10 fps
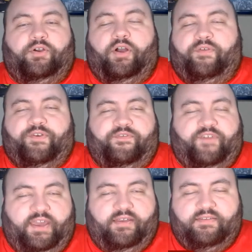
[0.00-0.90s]
or offer
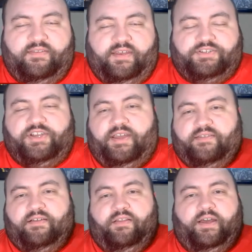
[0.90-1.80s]
fans a
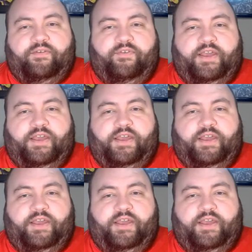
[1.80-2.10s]
chance at a lot of